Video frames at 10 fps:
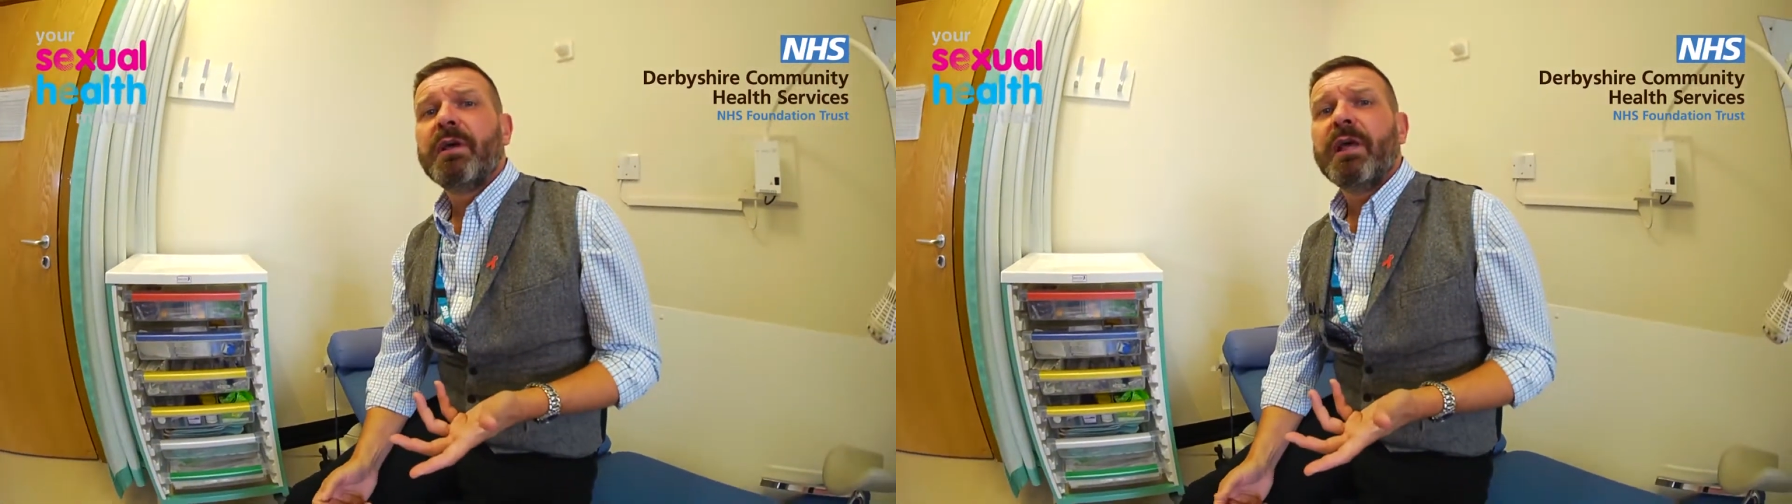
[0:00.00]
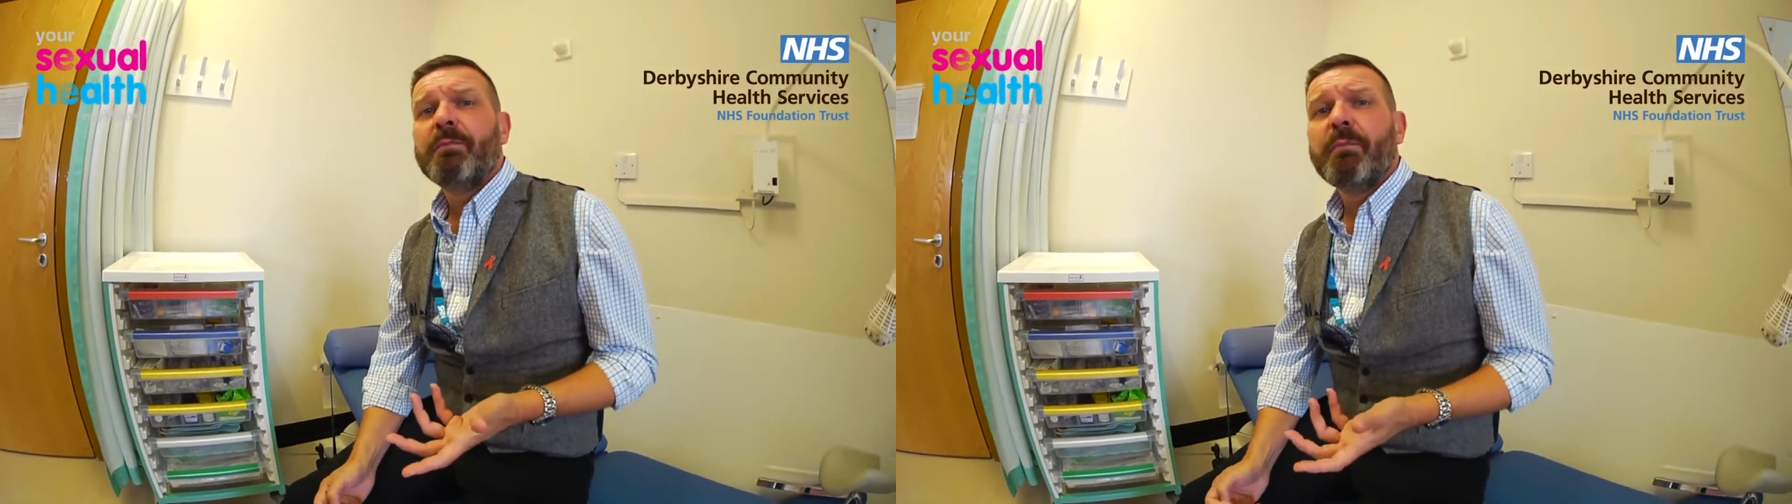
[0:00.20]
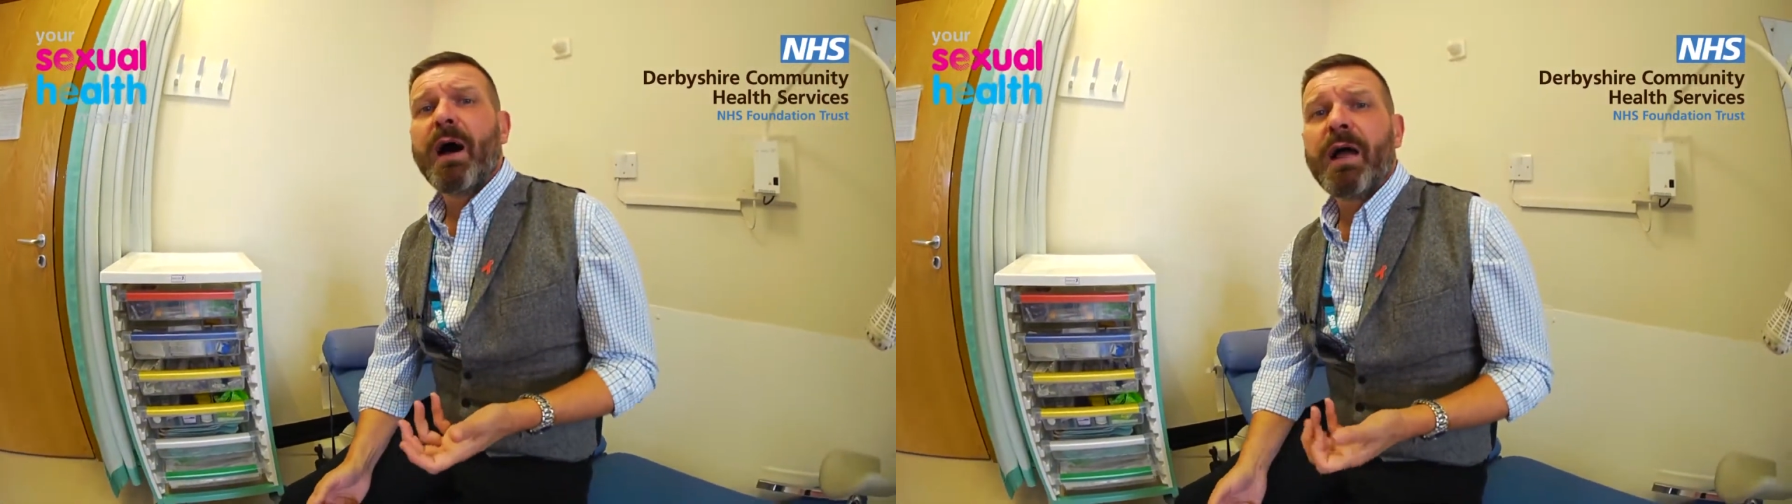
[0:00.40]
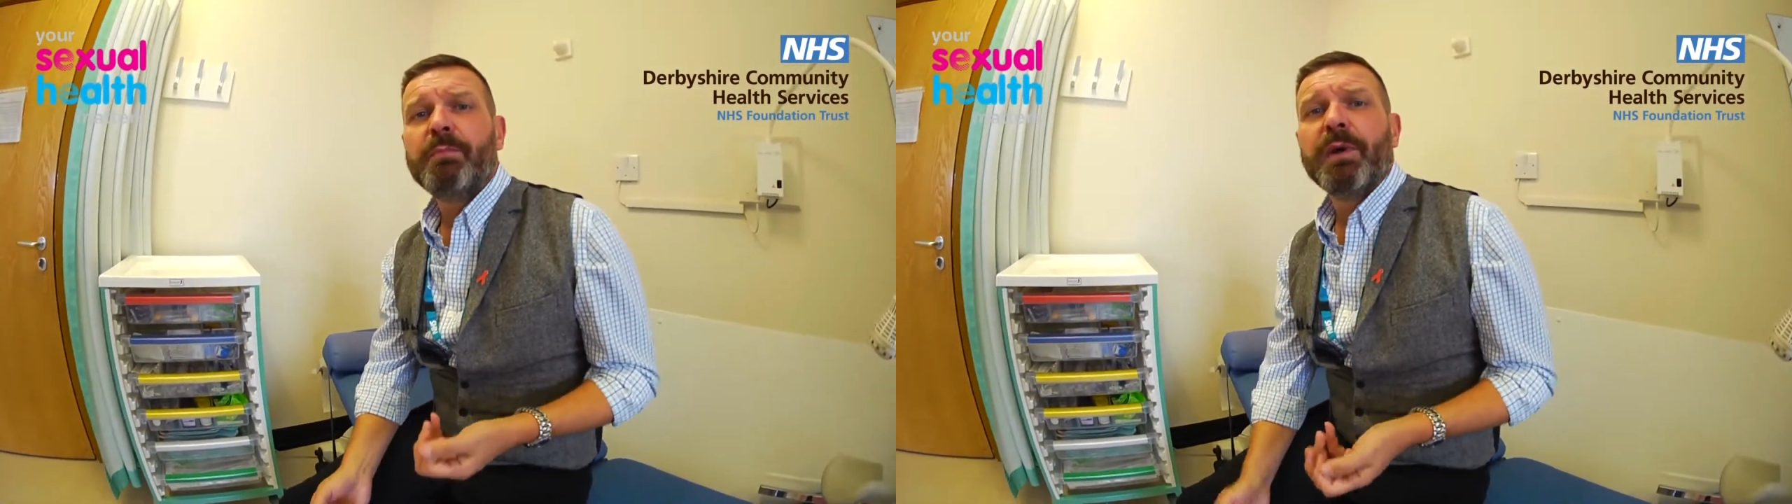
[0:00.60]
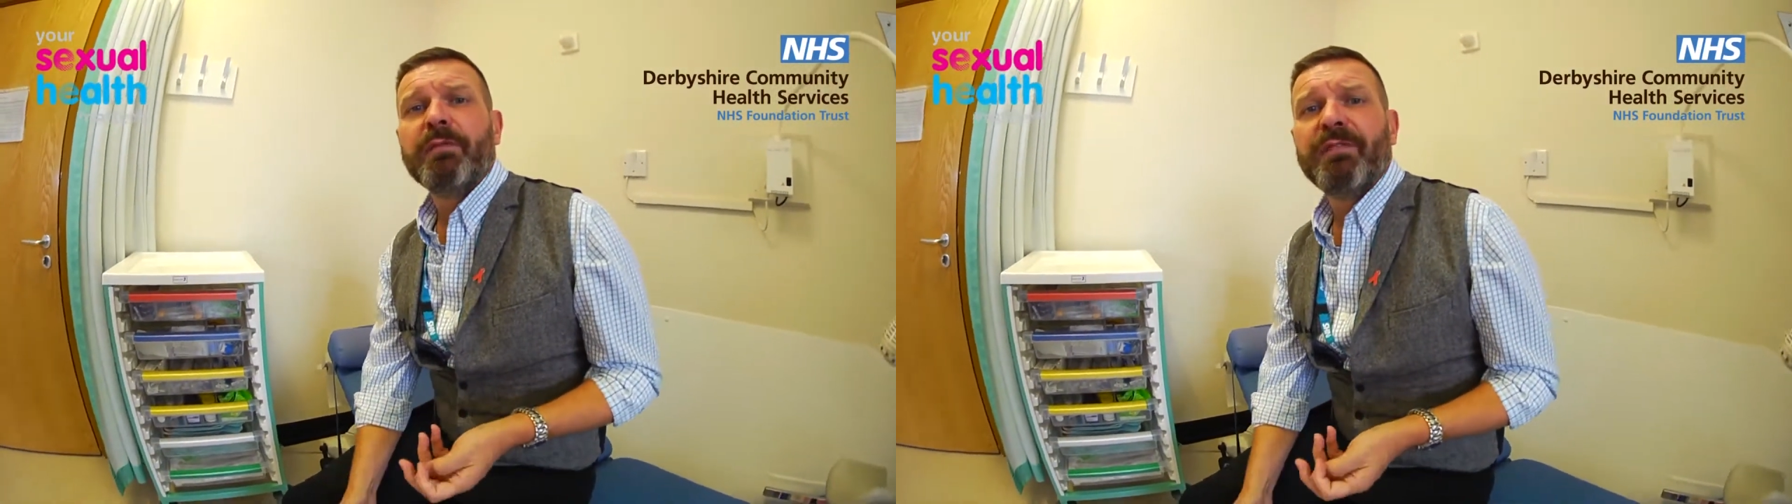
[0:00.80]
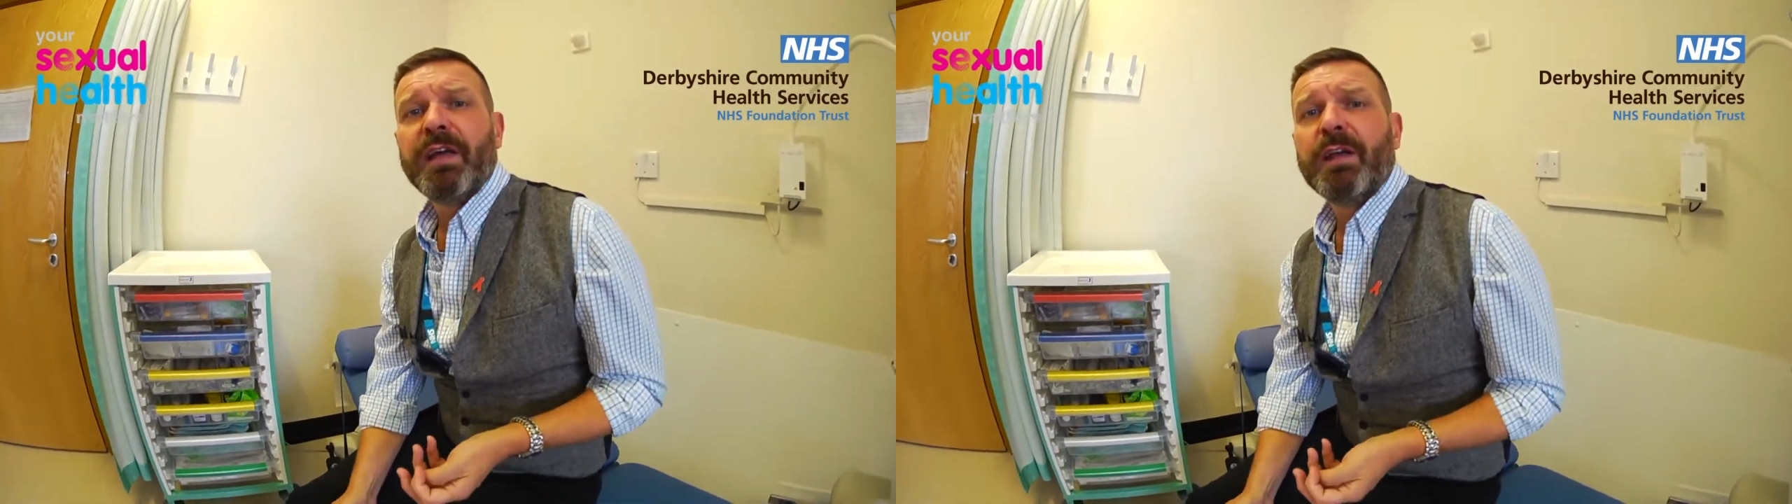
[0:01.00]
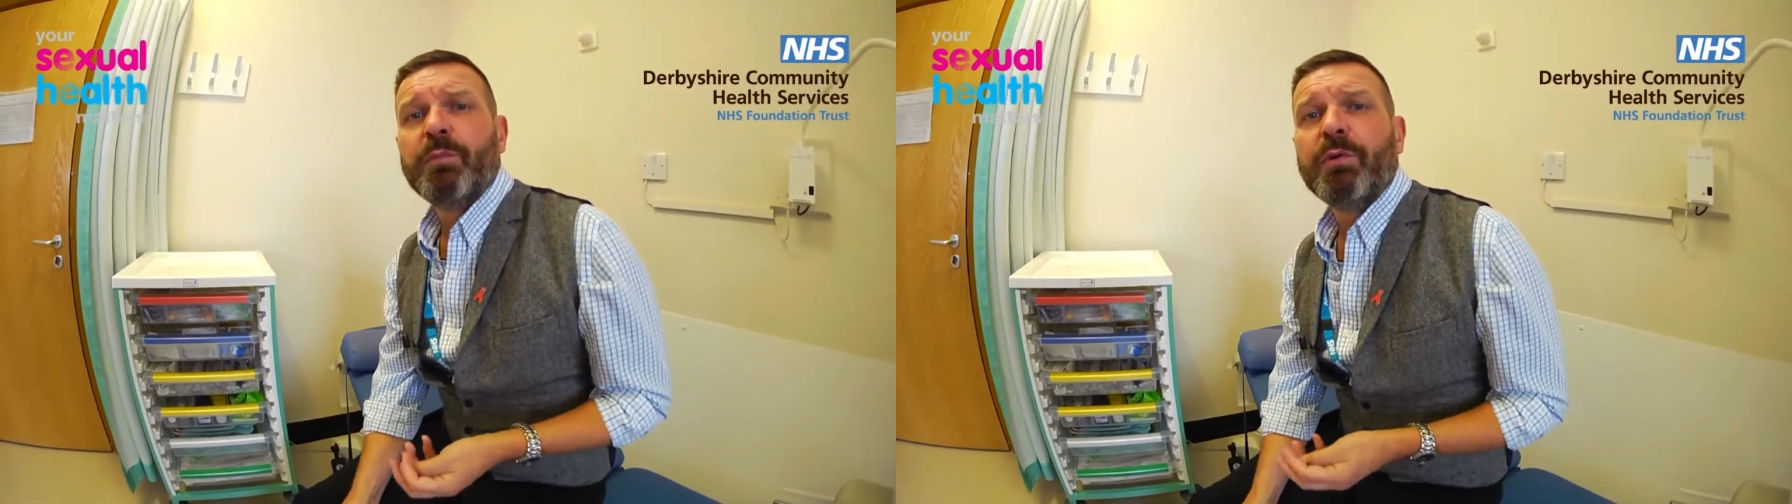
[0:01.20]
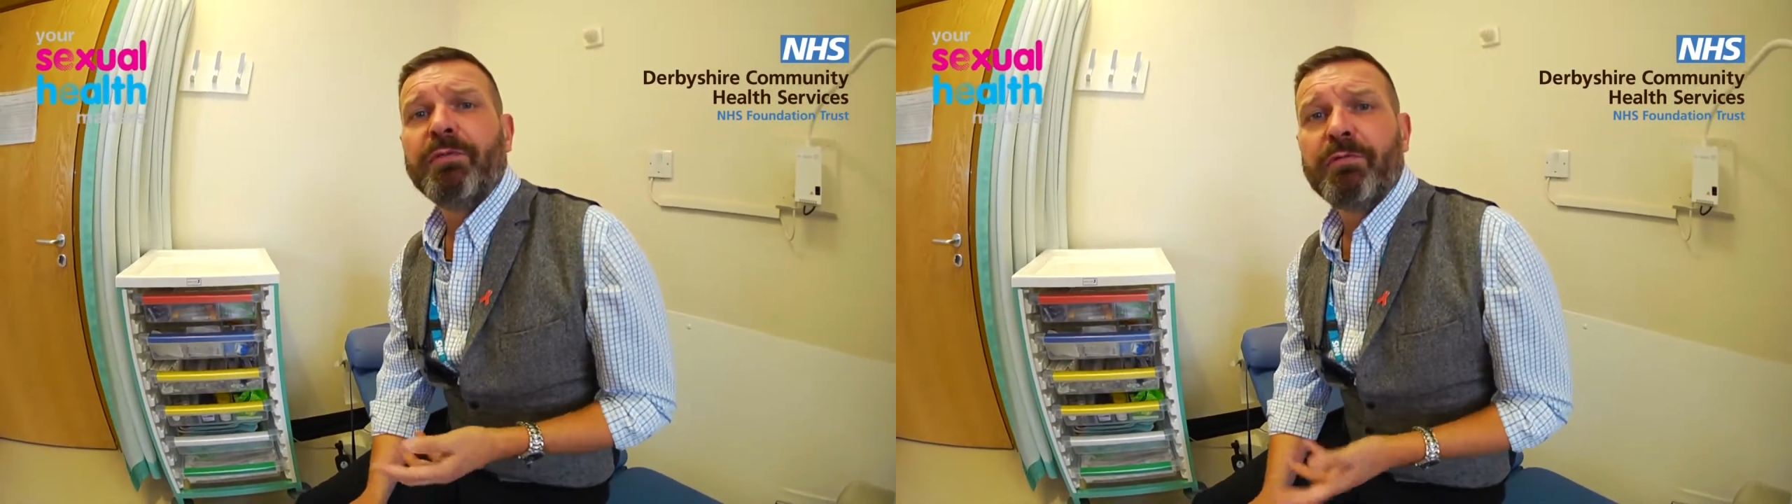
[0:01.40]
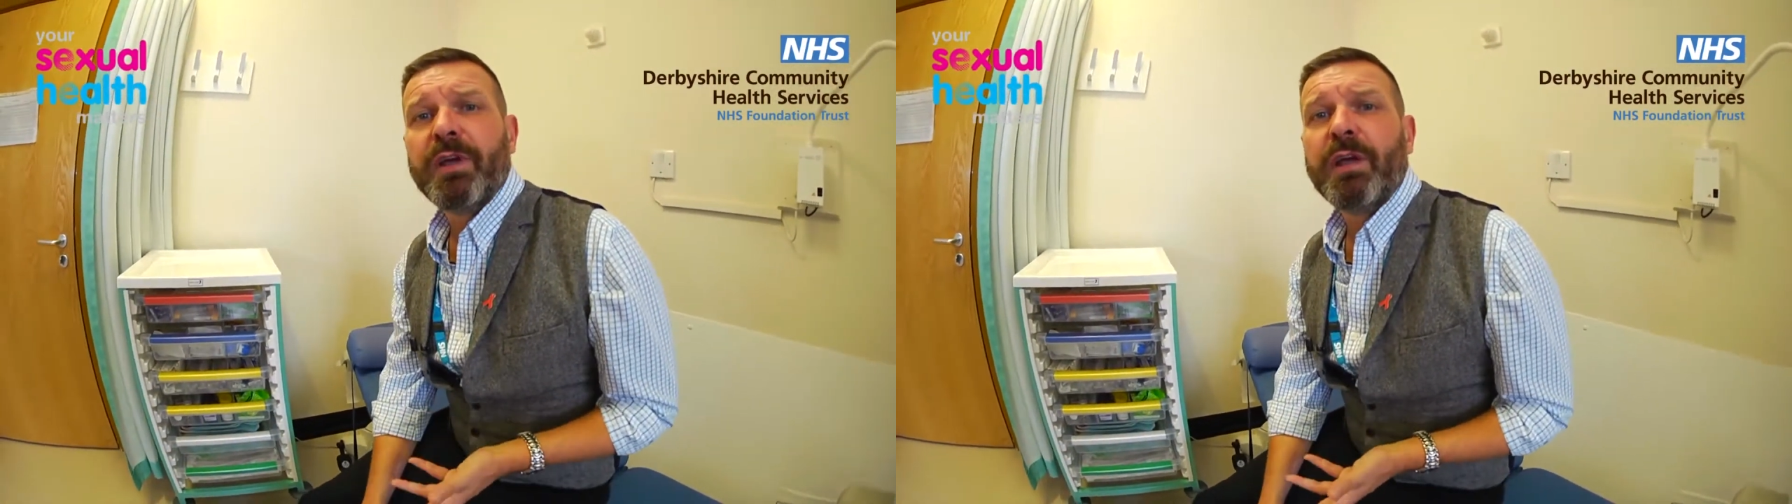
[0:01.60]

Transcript: it might be available free